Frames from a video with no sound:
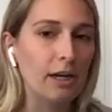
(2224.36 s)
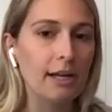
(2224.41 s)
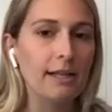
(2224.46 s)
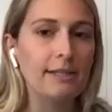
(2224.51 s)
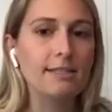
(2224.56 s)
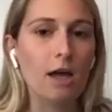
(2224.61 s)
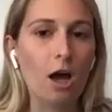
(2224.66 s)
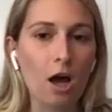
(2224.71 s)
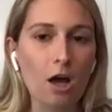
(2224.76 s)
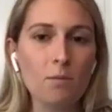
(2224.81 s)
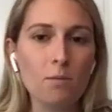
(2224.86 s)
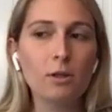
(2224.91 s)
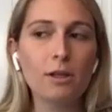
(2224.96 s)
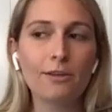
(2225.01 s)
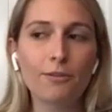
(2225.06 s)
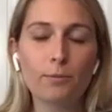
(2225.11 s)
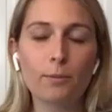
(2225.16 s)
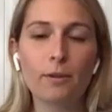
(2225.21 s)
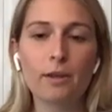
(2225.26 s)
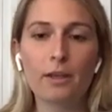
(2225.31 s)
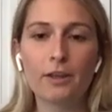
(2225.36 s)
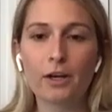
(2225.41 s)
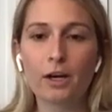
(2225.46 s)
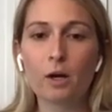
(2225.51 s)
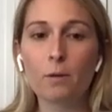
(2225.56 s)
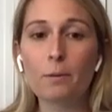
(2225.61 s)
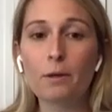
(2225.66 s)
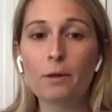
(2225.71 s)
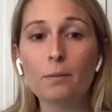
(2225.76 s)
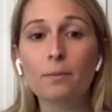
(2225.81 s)
and it's unbelievable that
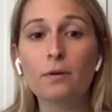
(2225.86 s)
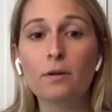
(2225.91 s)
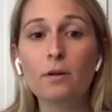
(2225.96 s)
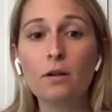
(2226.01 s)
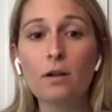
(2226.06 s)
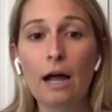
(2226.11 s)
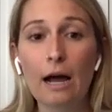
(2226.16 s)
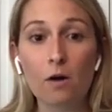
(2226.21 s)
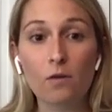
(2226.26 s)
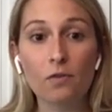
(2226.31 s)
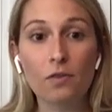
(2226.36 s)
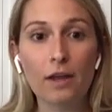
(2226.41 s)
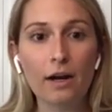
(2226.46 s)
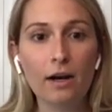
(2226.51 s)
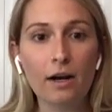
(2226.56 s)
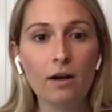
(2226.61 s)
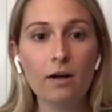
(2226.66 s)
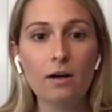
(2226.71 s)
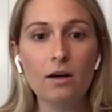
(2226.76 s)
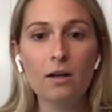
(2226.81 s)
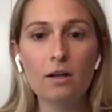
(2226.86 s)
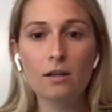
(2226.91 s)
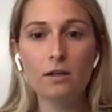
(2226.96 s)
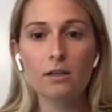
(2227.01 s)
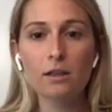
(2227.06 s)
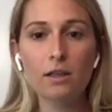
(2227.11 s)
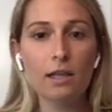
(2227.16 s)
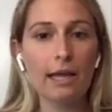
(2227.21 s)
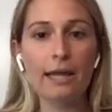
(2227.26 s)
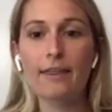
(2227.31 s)
there are people out there
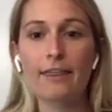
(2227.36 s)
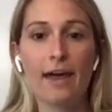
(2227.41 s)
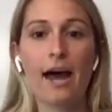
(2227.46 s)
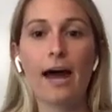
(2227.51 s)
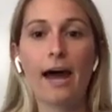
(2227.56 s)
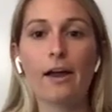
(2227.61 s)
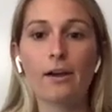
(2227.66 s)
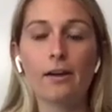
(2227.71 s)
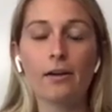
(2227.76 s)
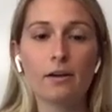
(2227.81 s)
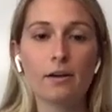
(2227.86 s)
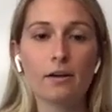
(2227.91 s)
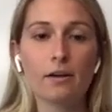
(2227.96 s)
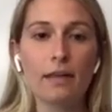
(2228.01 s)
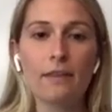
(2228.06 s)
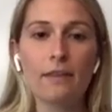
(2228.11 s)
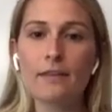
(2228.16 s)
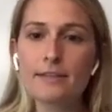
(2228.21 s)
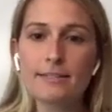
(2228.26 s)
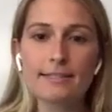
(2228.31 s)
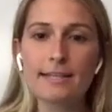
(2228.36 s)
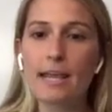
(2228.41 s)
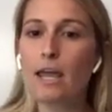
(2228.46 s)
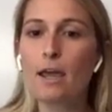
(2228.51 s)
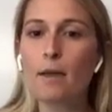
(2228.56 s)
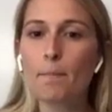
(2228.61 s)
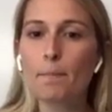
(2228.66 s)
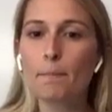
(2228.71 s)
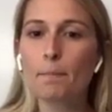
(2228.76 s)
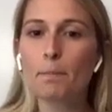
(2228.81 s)
like that in the
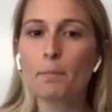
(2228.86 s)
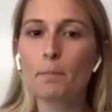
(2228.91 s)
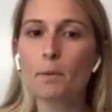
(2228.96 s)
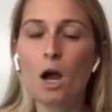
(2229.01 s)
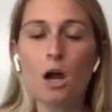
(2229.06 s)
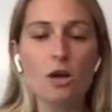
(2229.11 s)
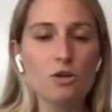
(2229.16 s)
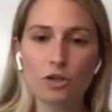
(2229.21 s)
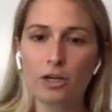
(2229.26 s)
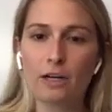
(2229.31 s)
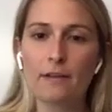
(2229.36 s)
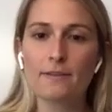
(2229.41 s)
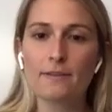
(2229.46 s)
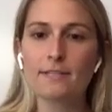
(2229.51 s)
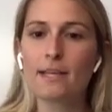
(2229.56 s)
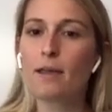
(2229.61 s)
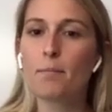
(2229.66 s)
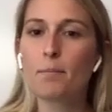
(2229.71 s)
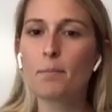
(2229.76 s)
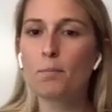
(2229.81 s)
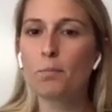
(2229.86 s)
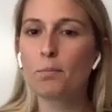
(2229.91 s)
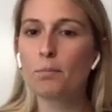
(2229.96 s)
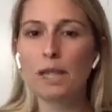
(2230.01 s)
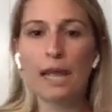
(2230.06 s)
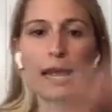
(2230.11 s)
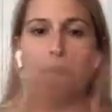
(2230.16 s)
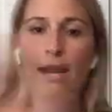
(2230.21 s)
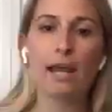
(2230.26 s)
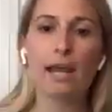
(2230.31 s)
same country, in the same
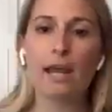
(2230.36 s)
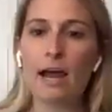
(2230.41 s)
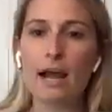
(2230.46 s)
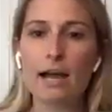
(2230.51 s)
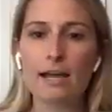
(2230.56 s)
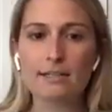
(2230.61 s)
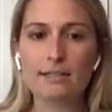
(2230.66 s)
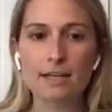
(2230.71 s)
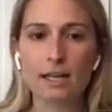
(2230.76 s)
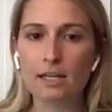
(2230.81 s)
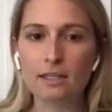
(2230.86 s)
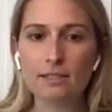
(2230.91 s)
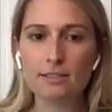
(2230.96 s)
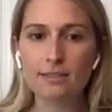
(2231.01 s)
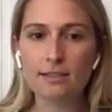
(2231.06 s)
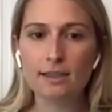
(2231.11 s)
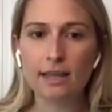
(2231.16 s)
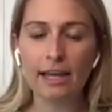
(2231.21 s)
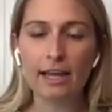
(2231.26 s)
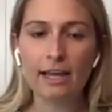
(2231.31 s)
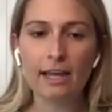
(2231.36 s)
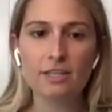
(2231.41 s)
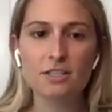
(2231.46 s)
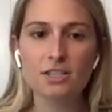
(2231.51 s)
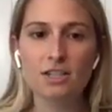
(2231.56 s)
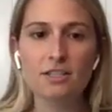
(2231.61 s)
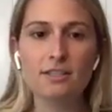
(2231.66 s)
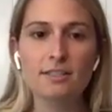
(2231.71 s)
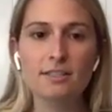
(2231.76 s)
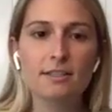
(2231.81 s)
planet as us. Like,
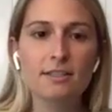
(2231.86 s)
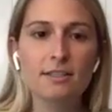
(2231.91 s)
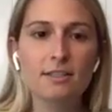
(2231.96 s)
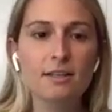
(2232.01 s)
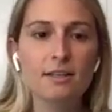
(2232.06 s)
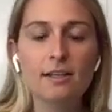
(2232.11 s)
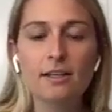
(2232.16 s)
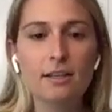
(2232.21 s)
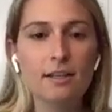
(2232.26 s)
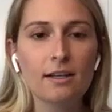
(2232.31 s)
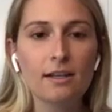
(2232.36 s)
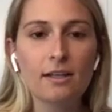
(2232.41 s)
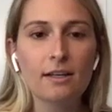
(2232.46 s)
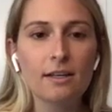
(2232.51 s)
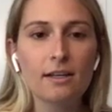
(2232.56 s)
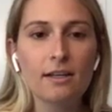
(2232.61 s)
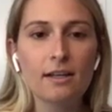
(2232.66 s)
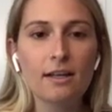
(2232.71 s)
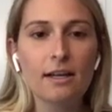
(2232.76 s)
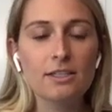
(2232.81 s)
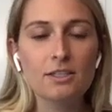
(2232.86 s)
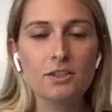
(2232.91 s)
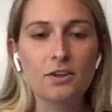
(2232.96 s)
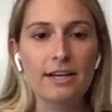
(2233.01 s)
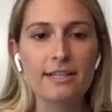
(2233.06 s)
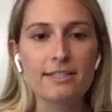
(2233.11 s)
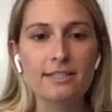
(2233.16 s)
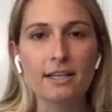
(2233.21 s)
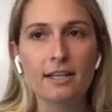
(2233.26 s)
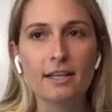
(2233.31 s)
it's
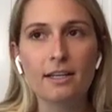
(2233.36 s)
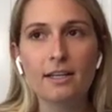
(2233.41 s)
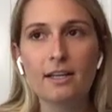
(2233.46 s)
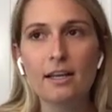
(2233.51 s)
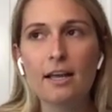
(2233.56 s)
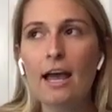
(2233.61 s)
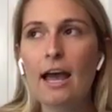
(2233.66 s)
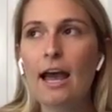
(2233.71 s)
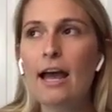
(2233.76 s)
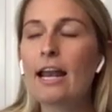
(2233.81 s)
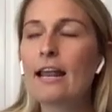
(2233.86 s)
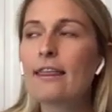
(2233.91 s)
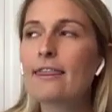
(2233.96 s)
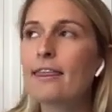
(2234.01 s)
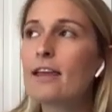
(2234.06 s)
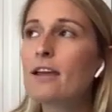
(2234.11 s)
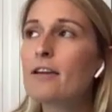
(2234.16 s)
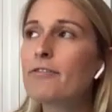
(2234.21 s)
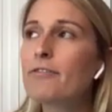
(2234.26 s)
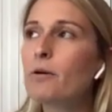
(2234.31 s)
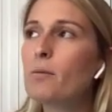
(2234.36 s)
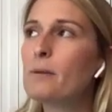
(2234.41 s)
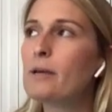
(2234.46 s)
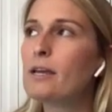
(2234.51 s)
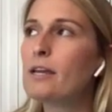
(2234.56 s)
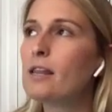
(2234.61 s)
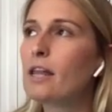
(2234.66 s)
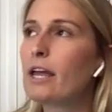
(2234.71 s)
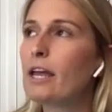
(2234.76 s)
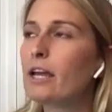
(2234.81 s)
crazy. And I think for
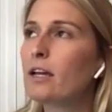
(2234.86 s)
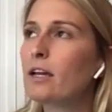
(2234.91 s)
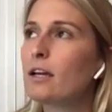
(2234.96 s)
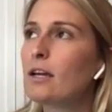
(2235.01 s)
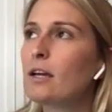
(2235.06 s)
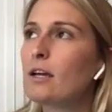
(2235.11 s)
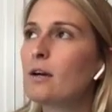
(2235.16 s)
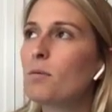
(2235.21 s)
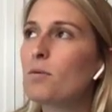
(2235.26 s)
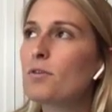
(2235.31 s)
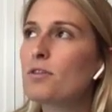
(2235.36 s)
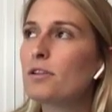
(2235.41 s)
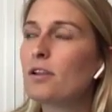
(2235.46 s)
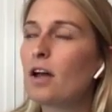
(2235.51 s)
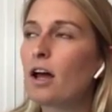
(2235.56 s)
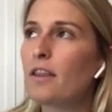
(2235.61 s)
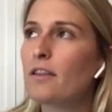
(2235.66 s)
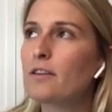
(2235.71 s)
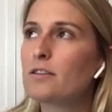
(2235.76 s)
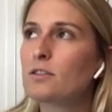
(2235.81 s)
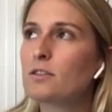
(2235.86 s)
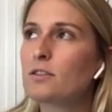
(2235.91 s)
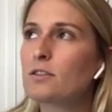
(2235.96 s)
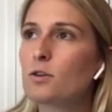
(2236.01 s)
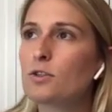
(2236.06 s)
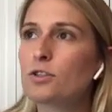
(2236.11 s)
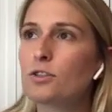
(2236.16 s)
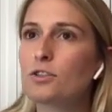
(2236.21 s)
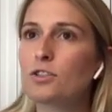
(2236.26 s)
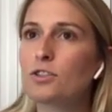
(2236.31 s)
me, like, with a lot of this
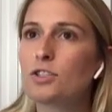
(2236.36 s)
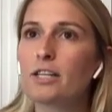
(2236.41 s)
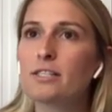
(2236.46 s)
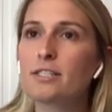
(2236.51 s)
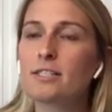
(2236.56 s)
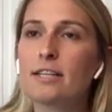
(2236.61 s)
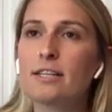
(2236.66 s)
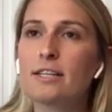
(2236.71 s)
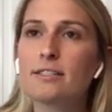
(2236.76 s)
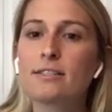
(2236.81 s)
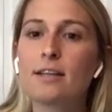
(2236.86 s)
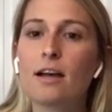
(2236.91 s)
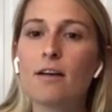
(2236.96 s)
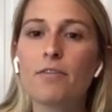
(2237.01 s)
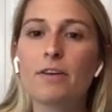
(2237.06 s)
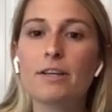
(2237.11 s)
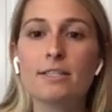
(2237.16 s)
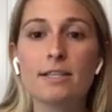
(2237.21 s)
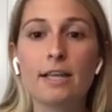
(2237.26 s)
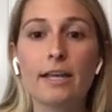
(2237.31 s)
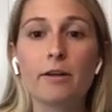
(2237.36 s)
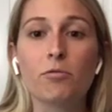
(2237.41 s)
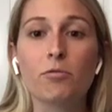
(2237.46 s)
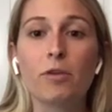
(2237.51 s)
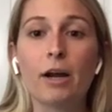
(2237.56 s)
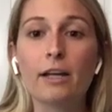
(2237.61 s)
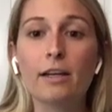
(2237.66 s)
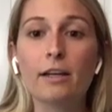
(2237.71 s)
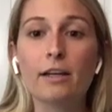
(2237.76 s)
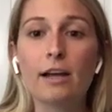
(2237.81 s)
social justice stuff is like
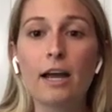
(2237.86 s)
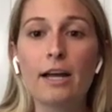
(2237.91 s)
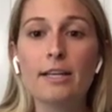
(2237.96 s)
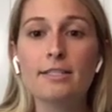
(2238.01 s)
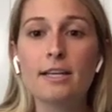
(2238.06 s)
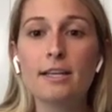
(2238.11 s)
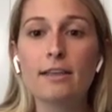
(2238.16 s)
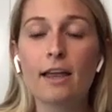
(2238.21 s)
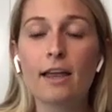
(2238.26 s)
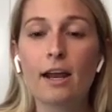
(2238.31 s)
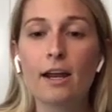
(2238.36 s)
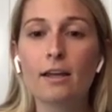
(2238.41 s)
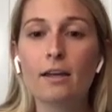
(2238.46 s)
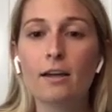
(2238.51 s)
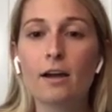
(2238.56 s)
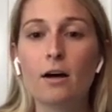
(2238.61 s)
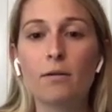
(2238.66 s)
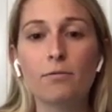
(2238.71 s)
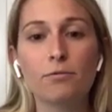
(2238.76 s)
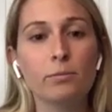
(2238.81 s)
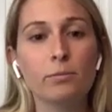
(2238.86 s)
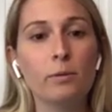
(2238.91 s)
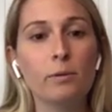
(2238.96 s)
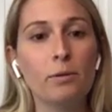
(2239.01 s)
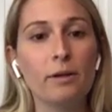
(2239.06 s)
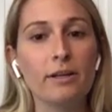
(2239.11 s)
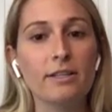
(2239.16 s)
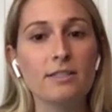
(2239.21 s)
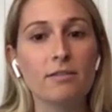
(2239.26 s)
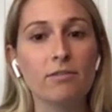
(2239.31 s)
recognizing that I come from a
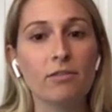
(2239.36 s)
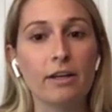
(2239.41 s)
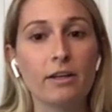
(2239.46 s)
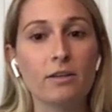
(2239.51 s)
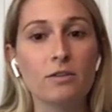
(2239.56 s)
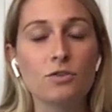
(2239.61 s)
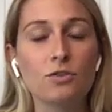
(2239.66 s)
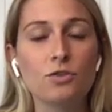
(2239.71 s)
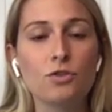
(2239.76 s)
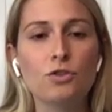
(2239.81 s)
place of like